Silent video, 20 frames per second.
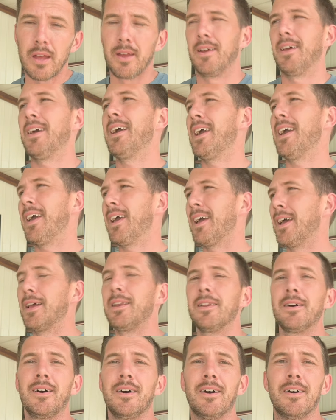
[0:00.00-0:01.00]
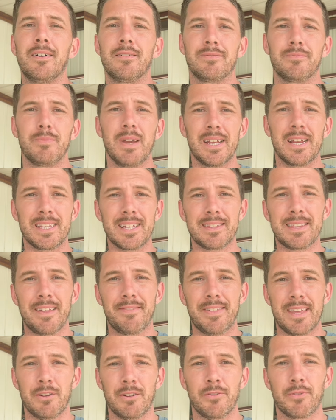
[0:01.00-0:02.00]
and man, get
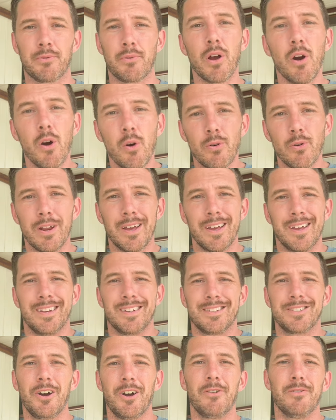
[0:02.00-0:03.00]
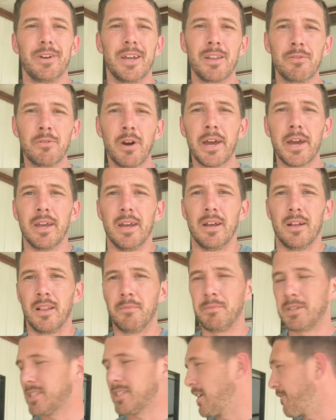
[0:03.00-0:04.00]
that thing on the road. So anyway,
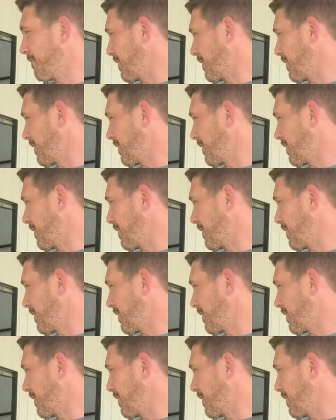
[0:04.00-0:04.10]
let me see if